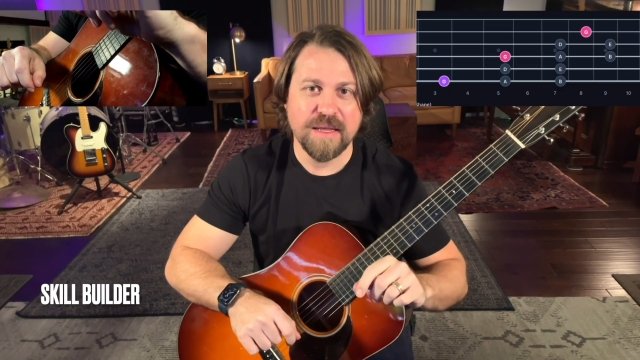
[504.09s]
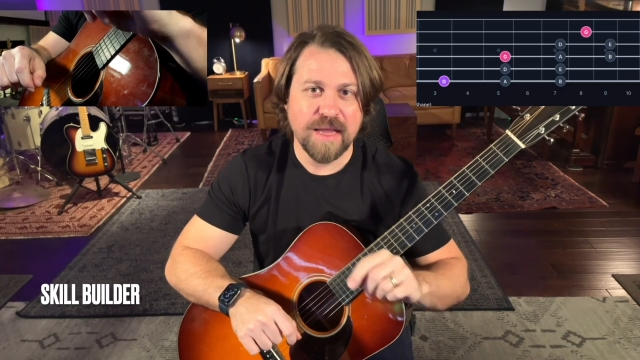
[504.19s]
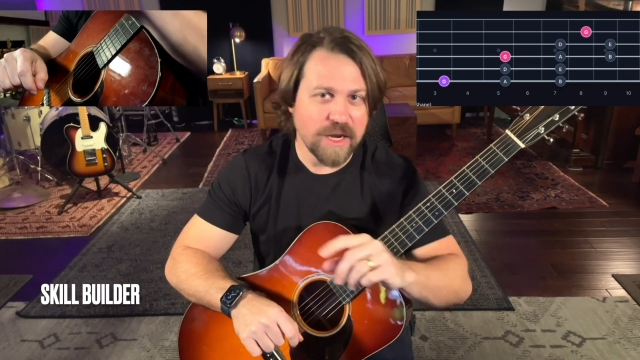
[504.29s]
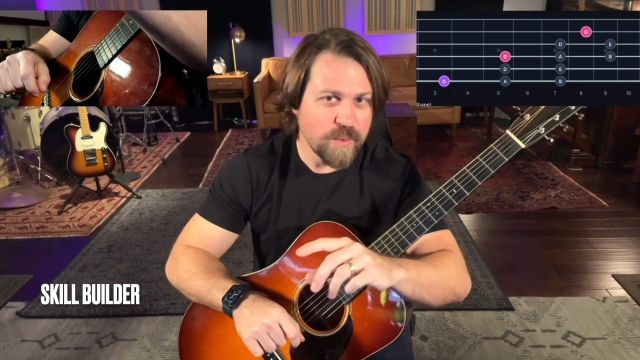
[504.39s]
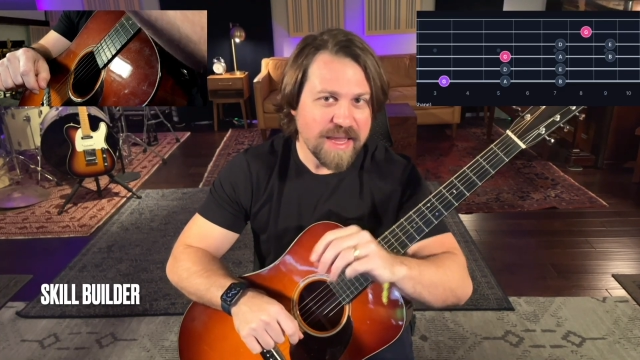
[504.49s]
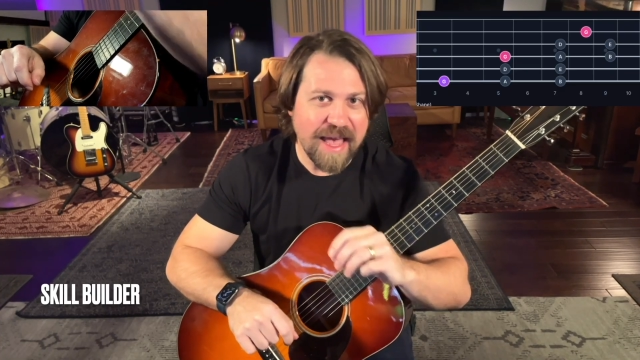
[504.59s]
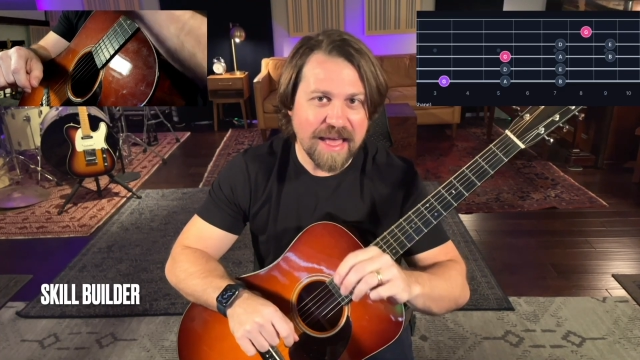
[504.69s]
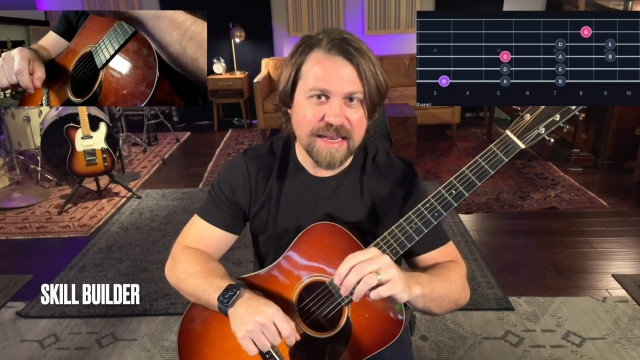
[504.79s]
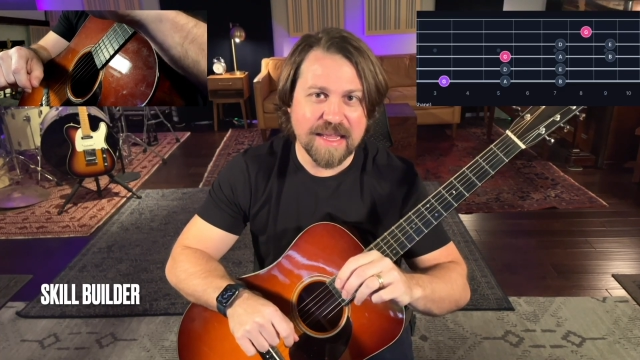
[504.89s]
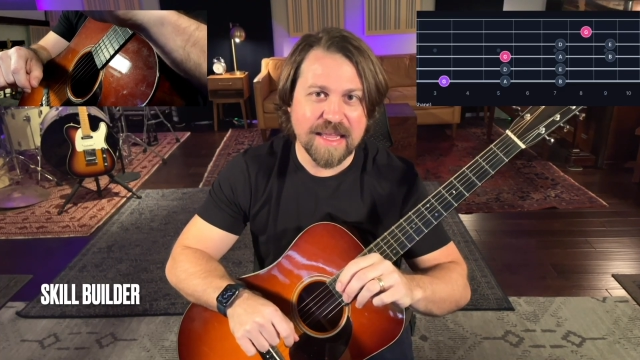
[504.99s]
and we
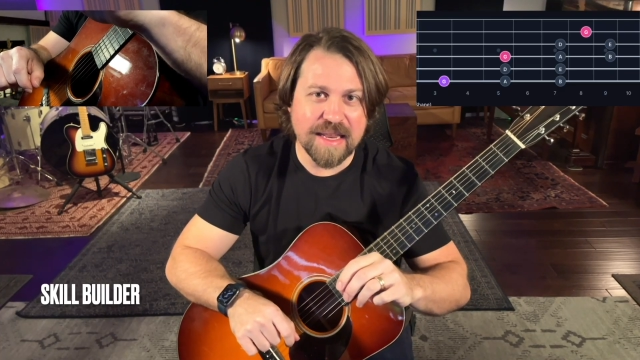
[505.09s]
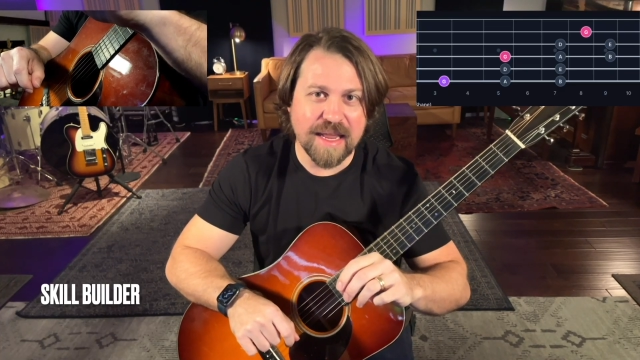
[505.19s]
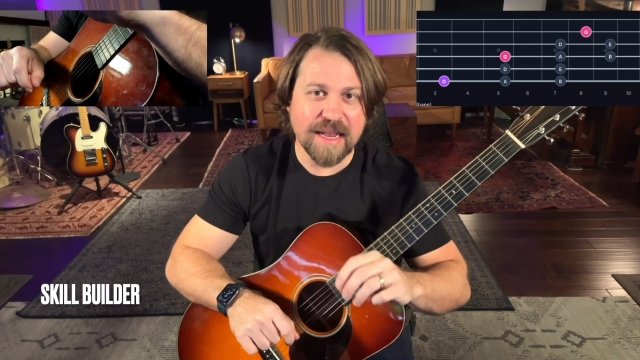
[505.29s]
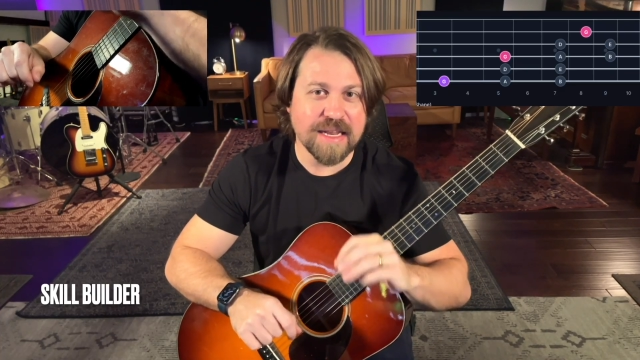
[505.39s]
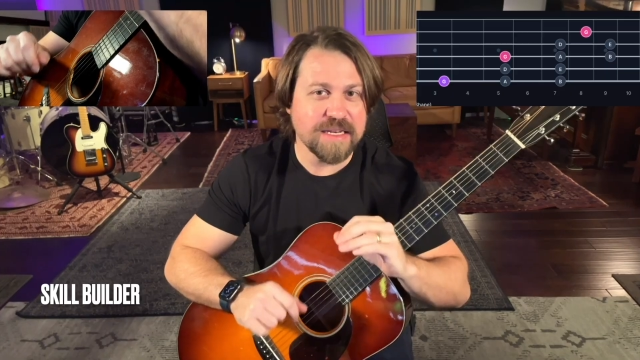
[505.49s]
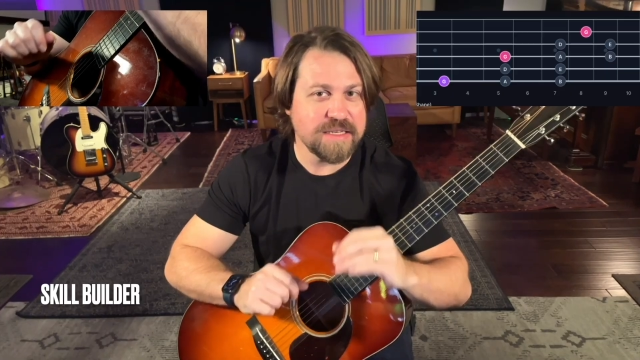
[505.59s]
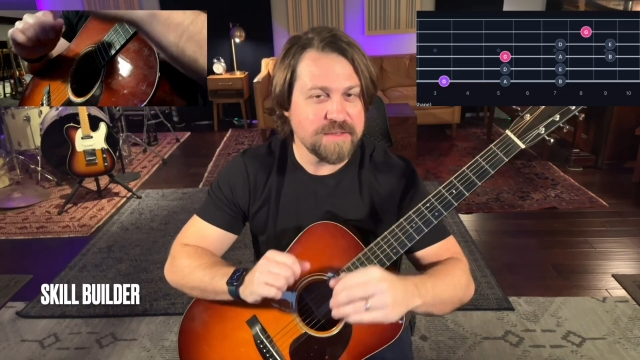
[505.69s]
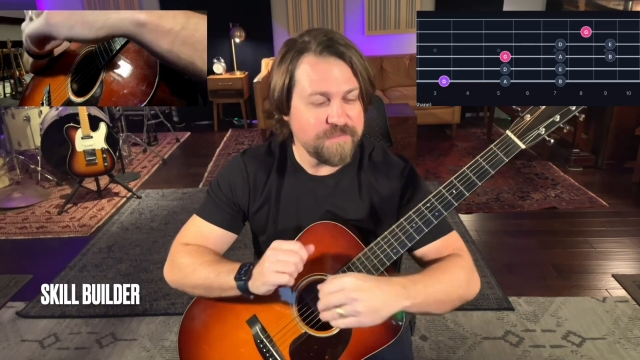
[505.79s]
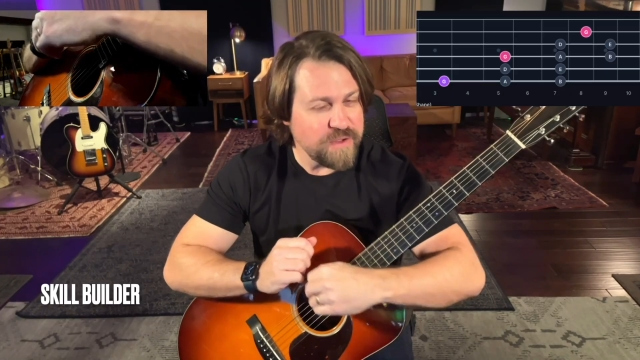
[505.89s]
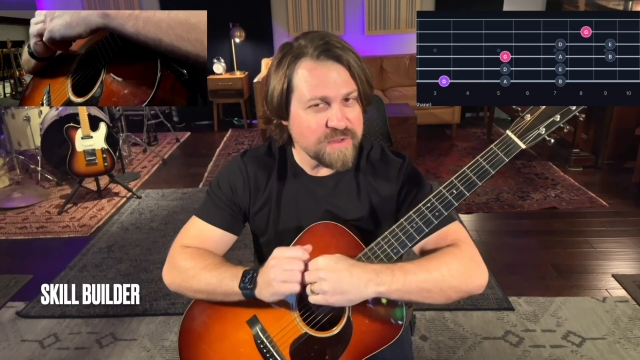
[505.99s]
add it in and it
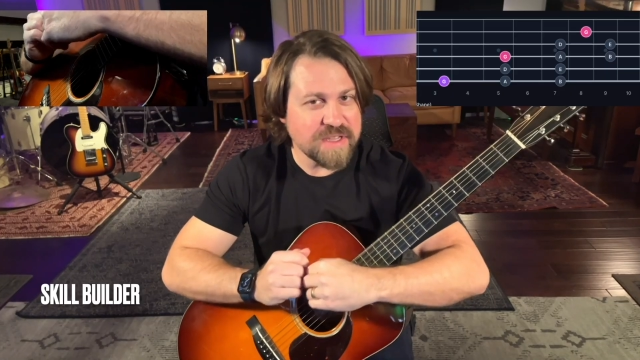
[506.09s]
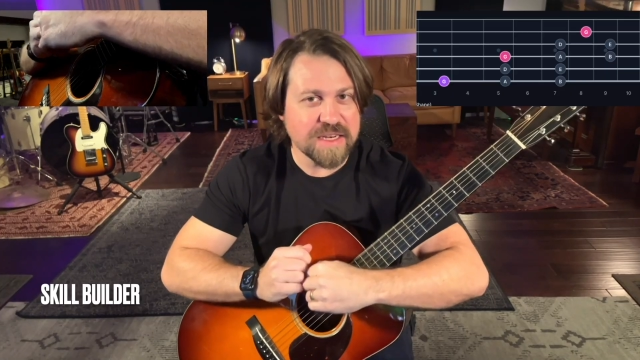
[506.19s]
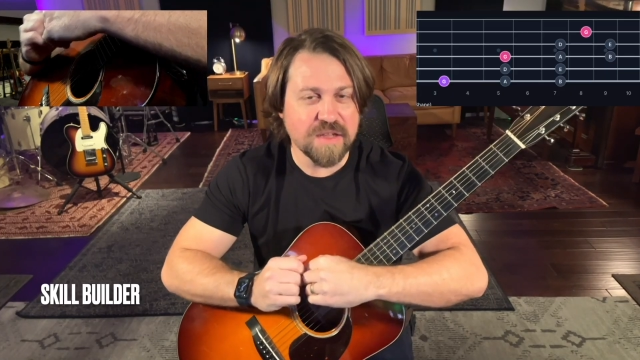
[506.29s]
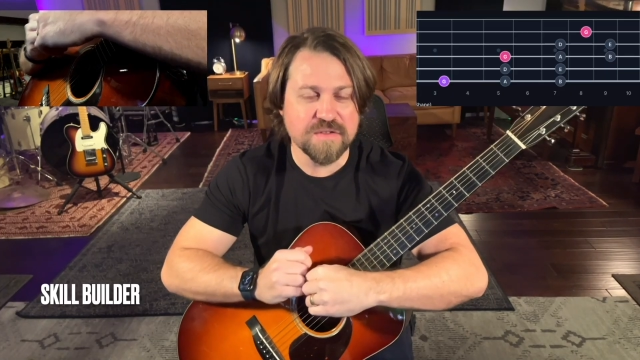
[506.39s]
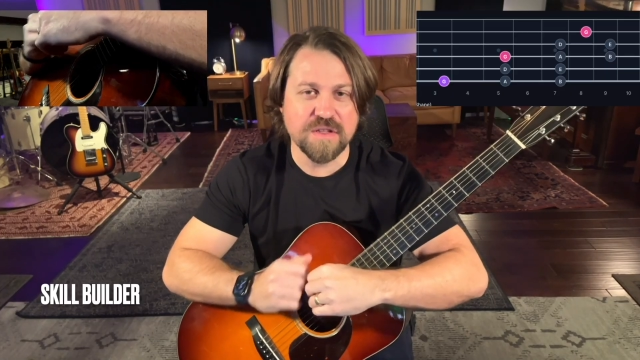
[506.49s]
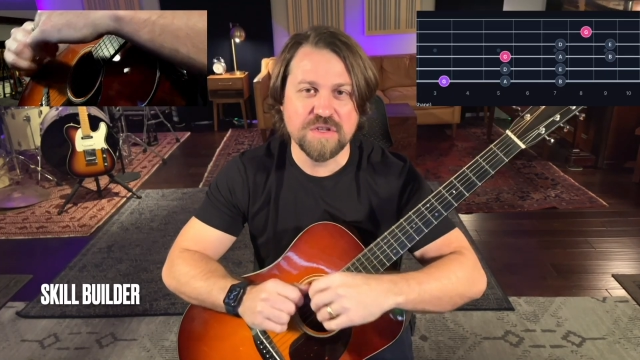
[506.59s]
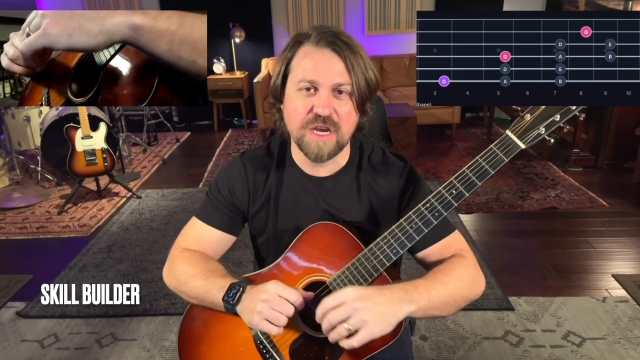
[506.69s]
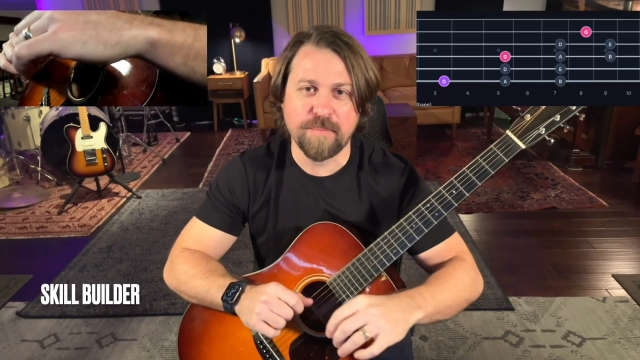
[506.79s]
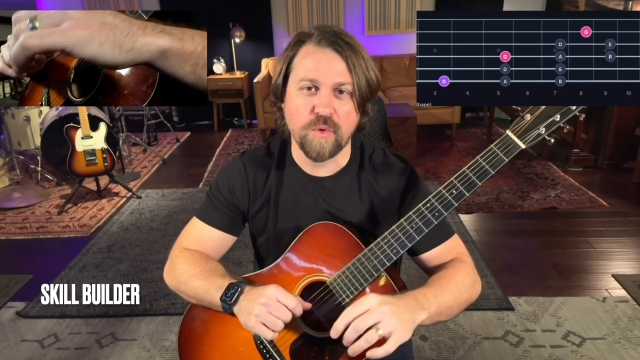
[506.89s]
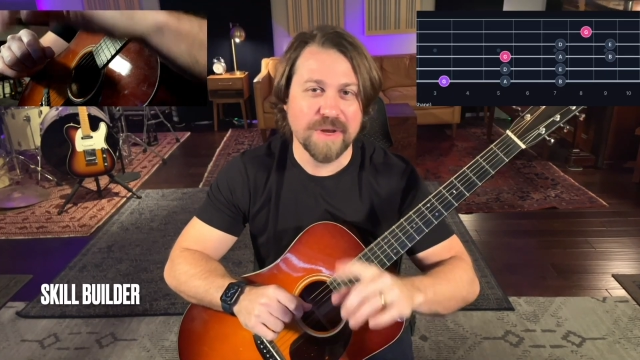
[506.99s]
feels like nails on the chalkboard,